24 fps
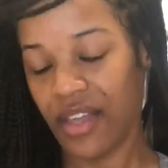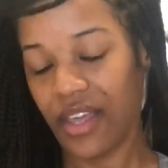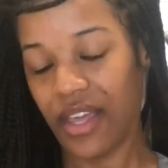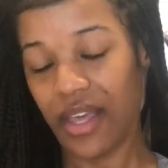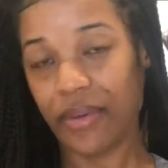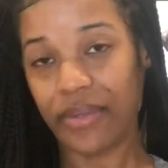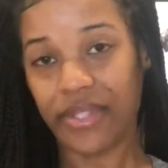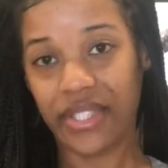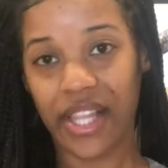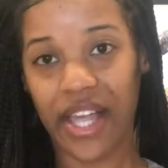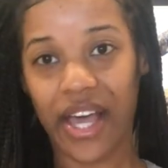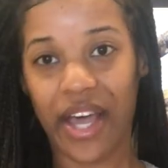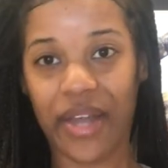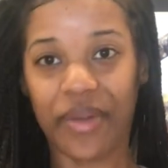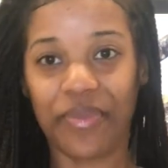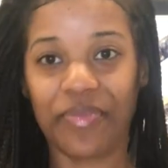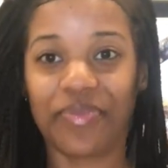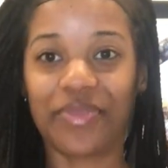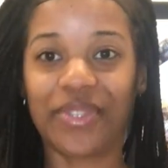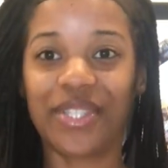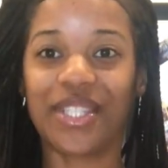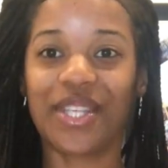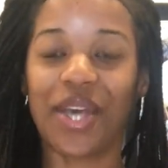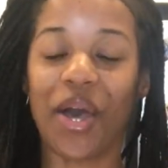It was a lot.
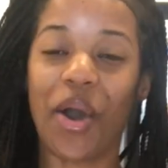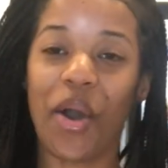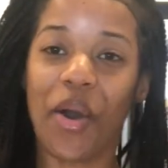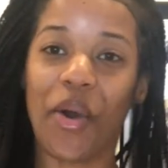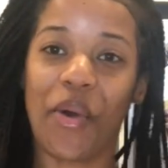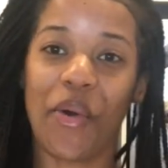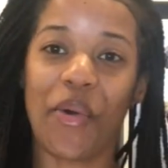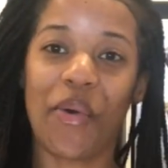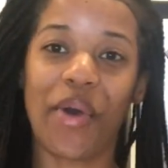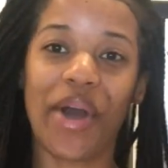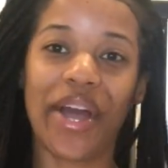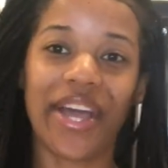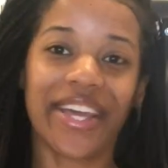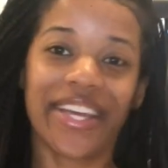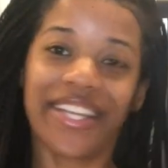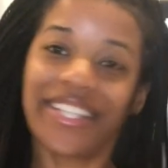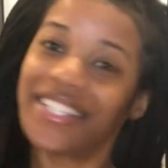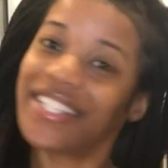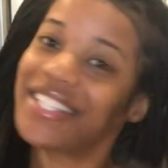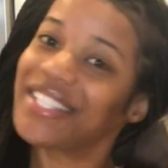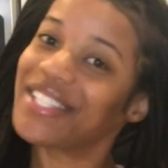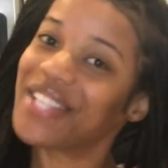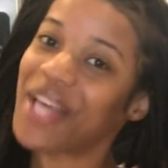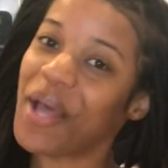So it's
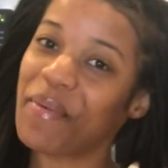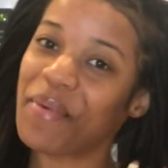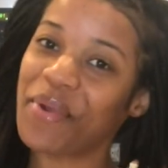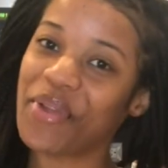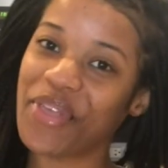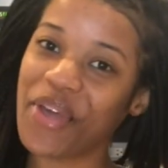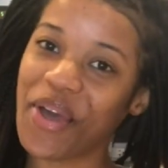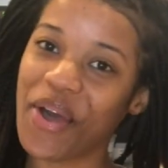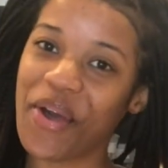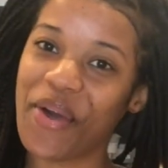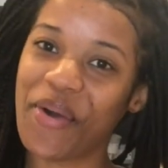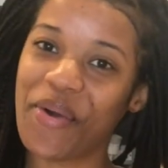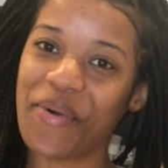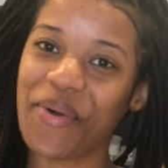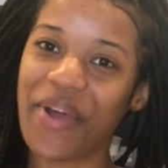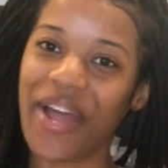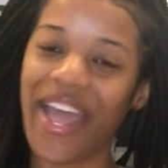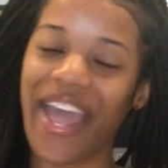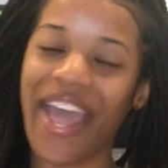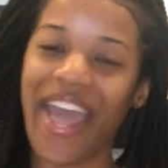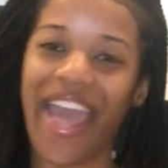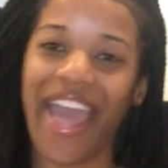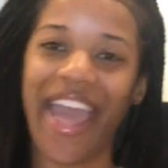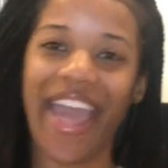the summer though,
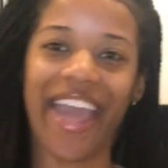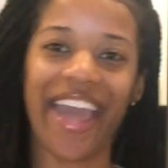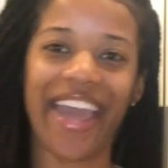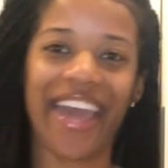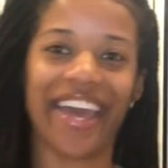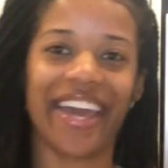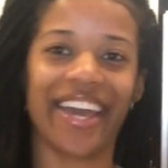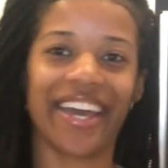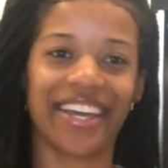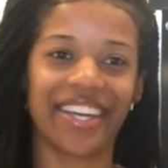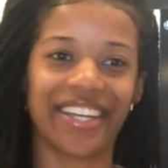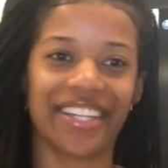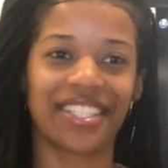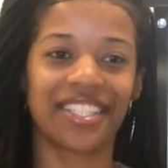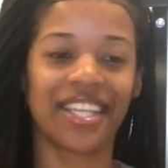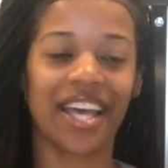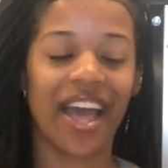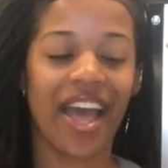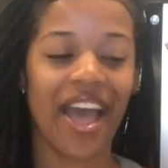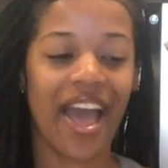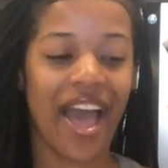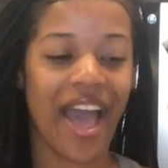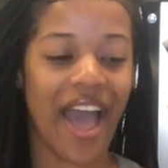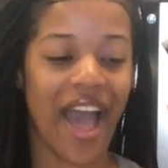and
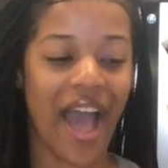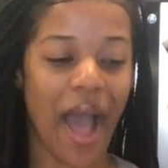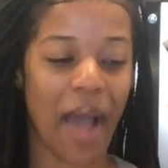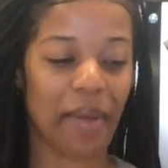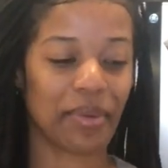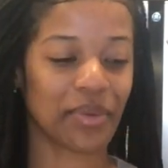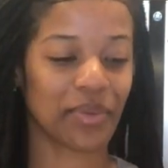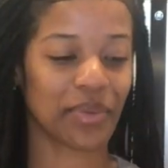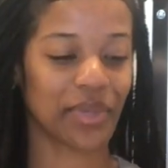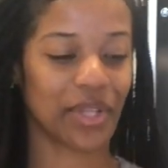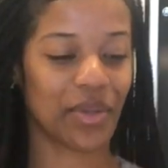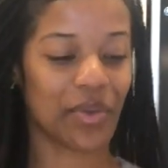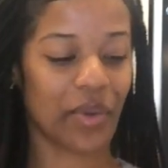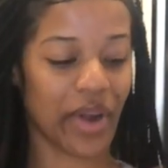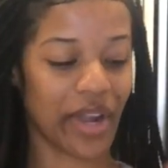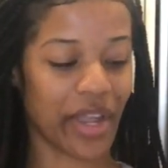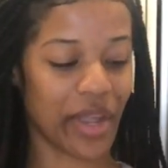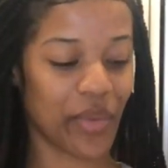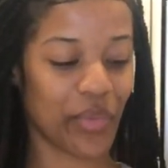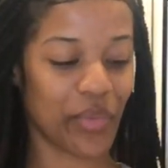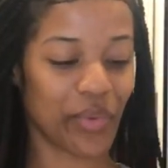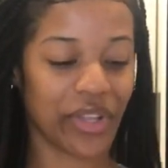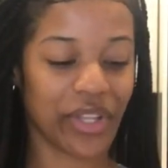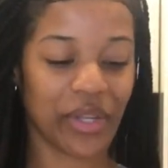I've been really
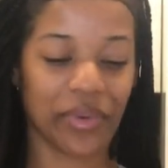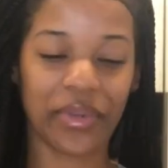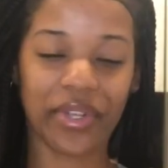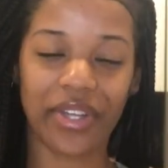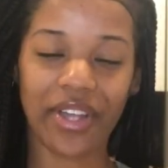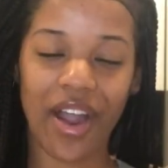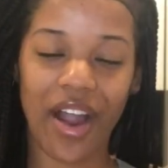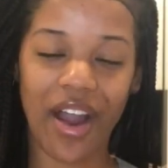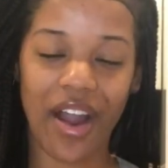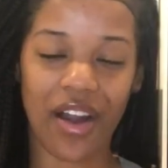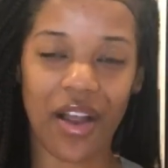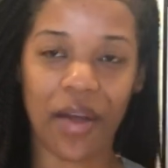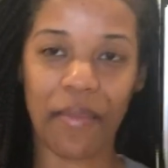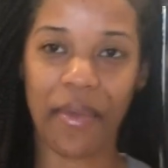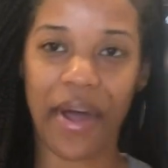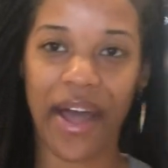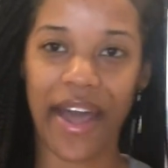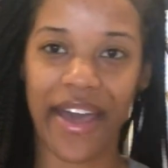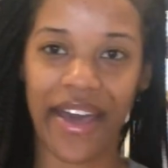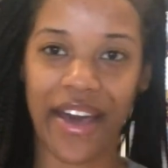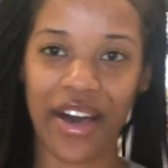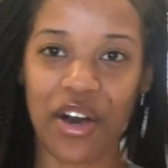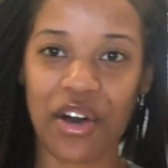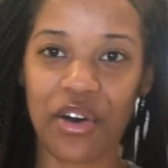working really hard on my
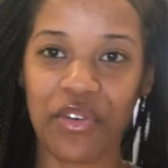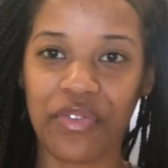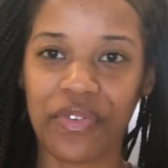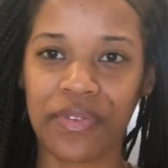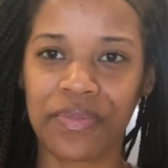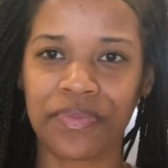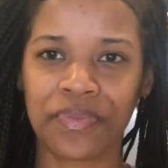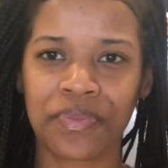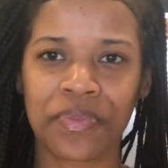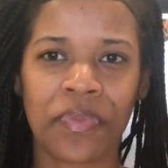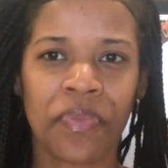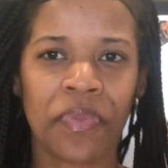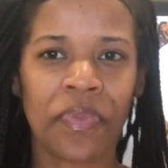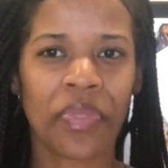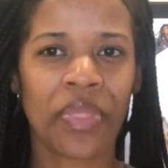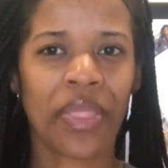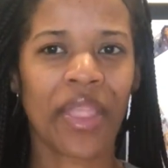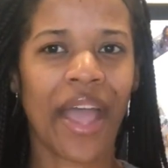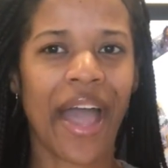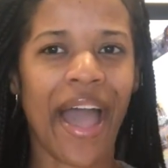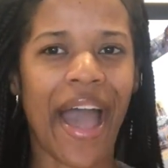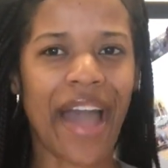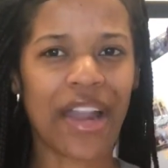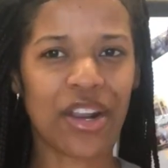health.
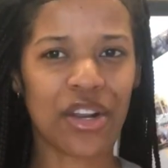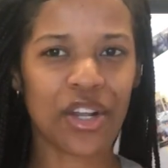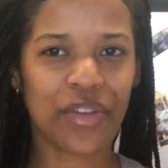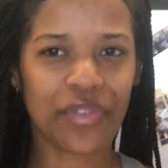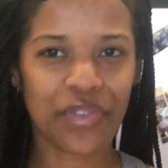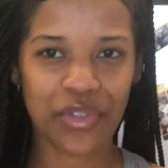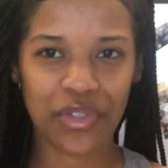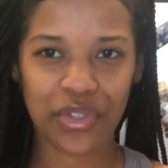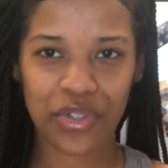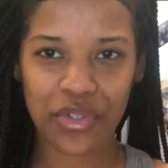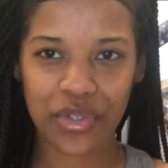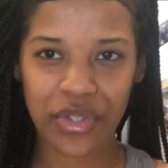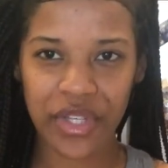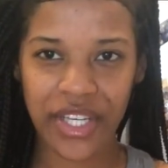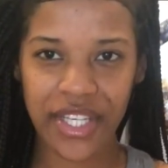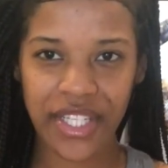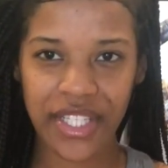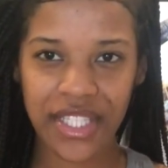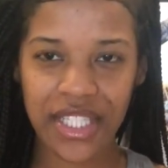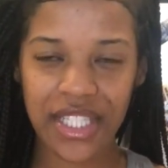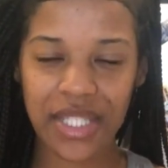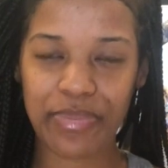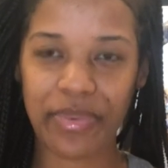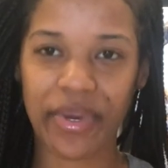I don't know if you knew
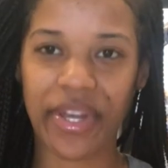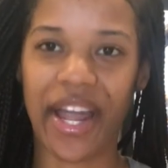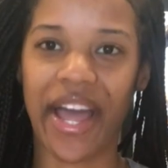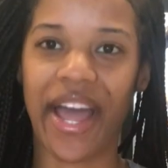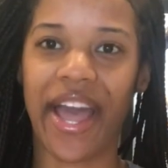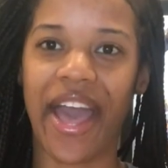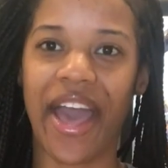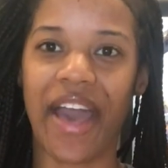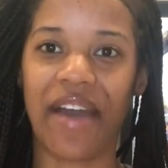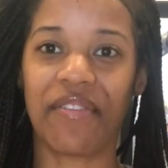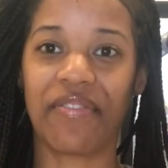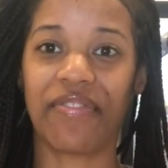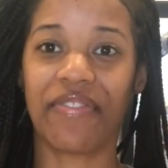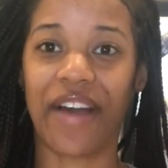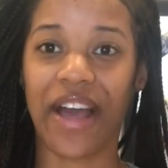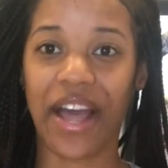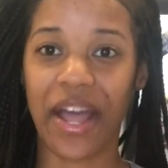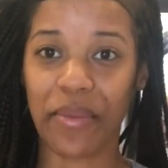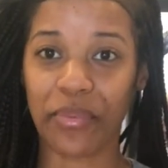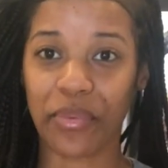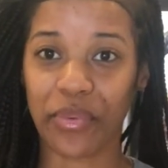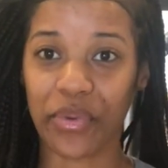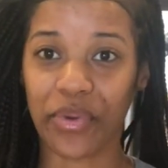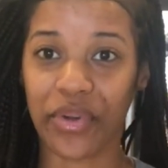this, but I have
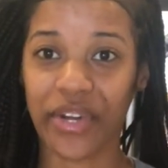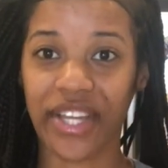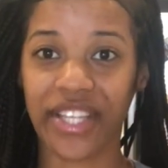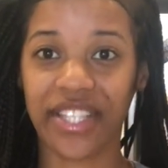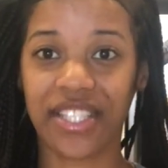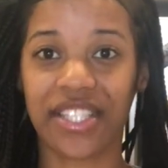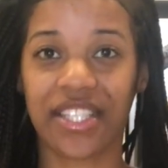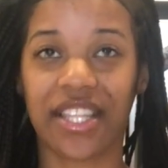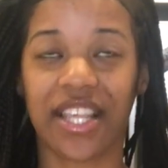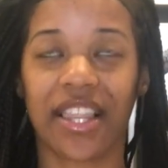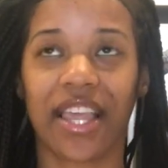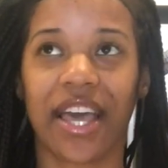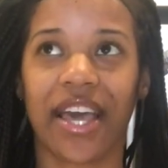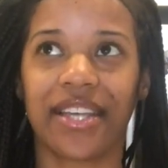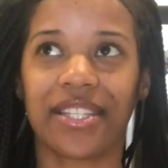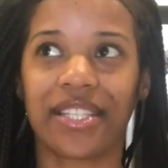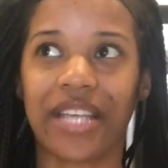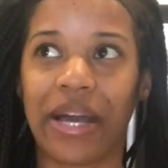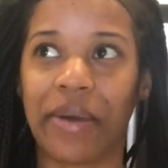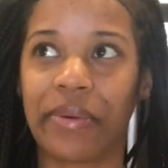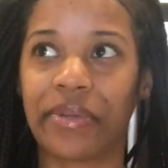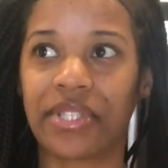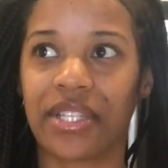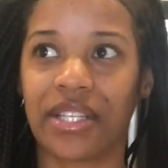fibroids. The last
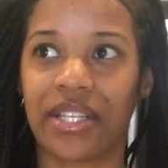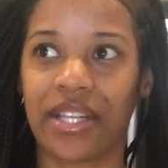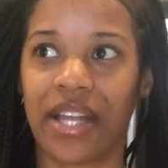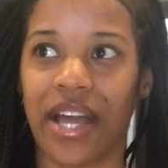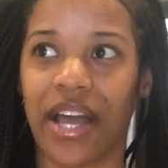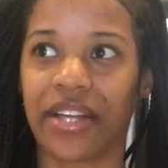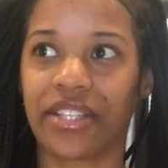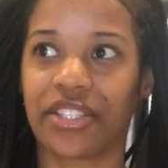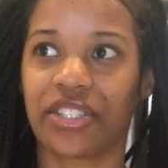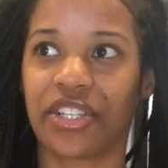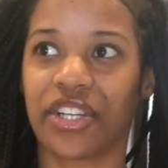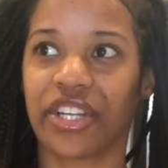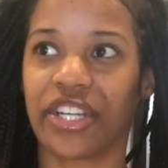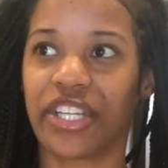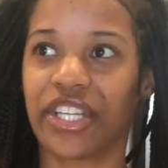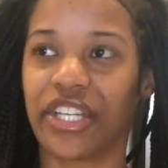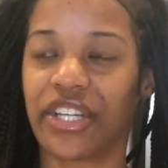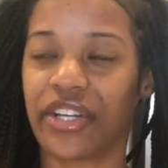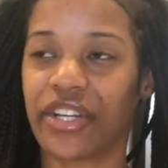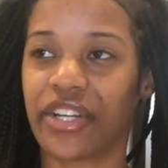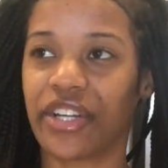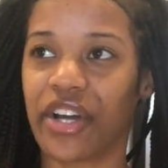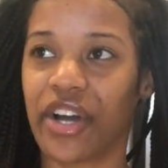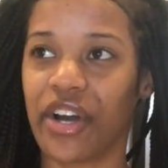time I went to the doctor a
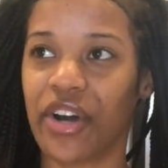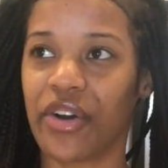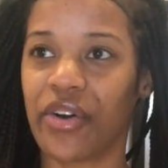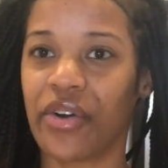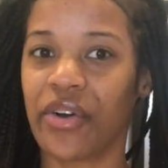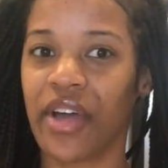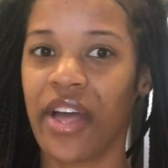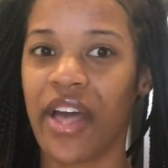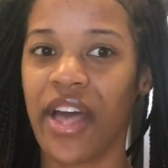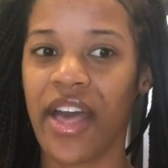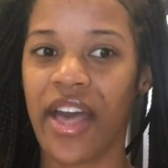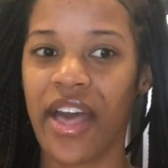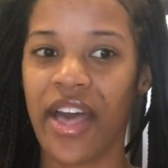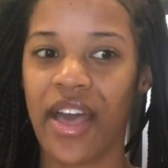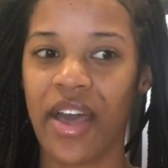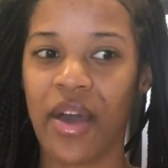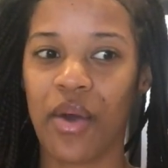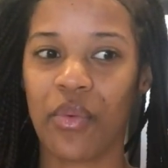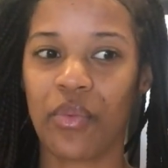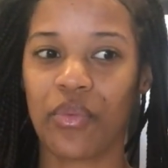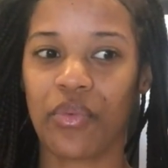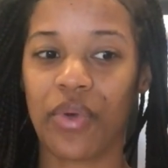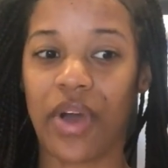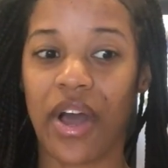year ago,
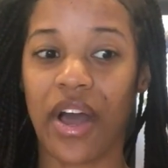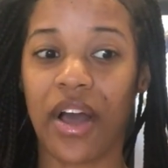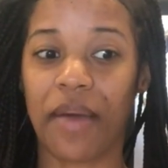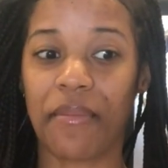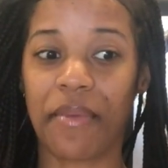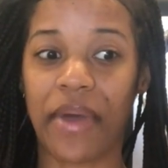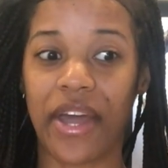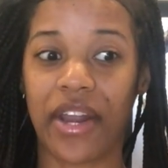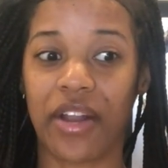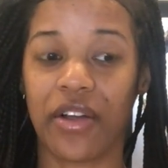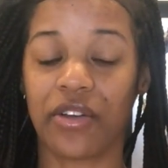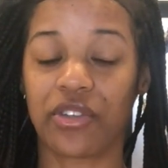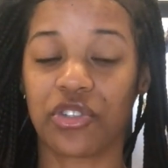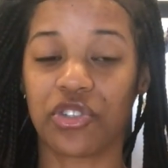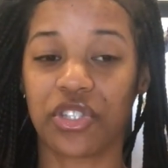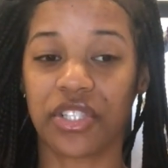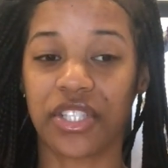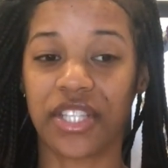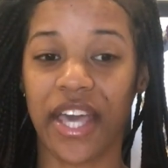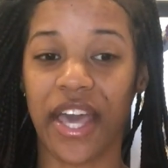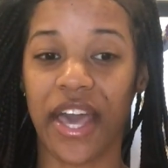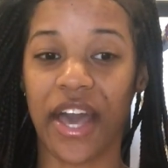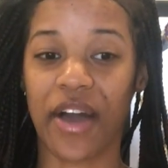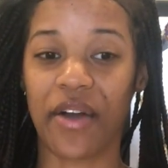I had an
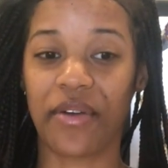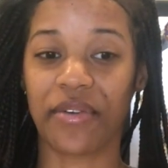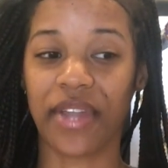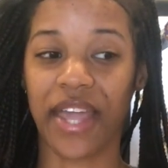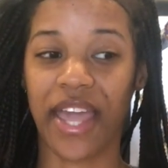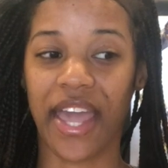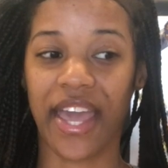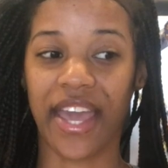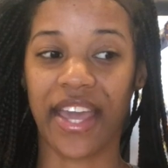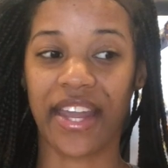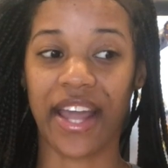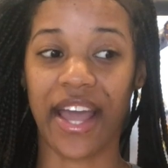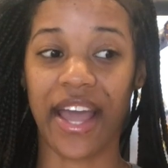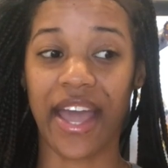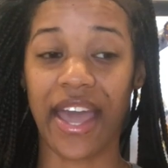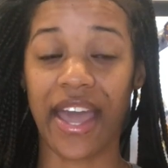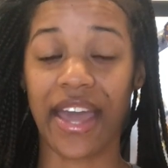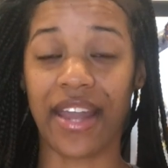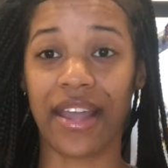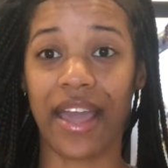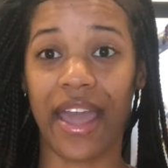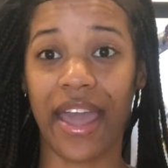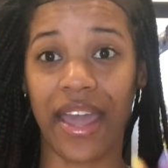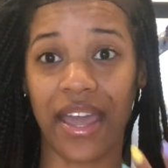ultrasound and I
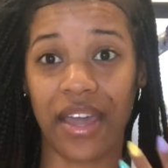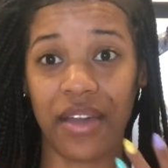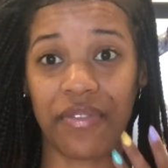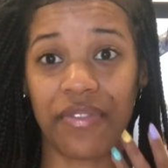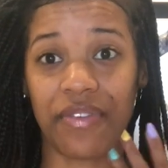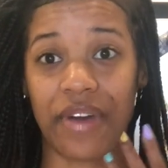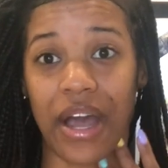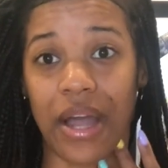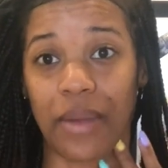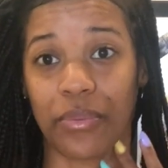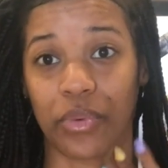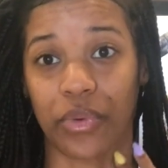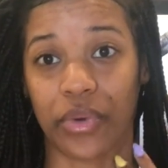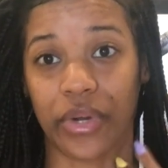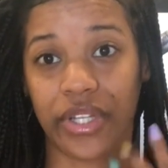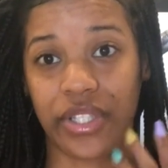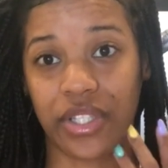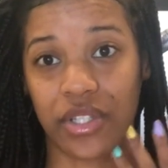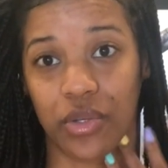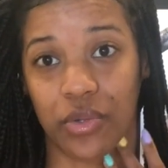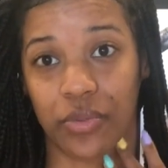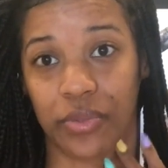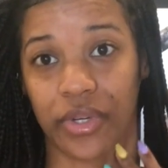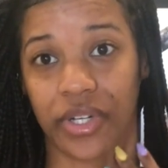had 8 fibroid
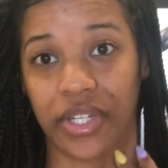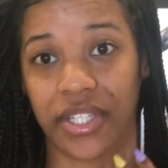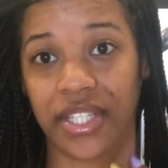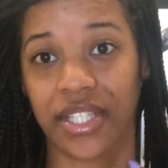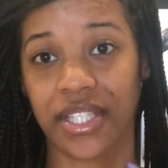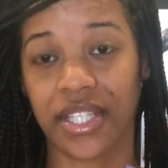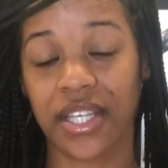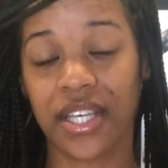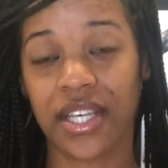tumors.